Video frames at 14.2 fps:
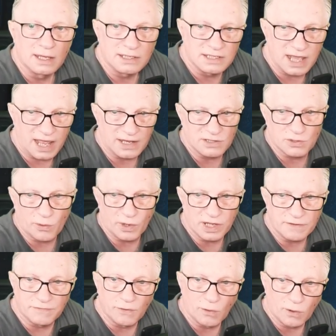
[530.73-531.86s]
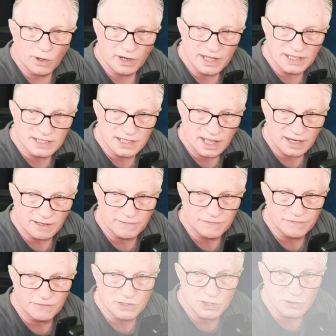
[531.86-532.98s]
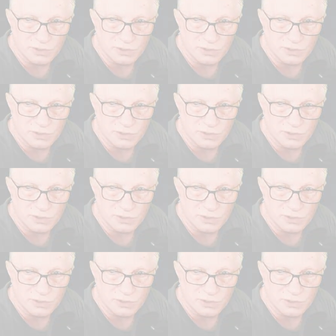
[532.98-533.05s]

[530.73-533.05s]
ten twenty-four instead of two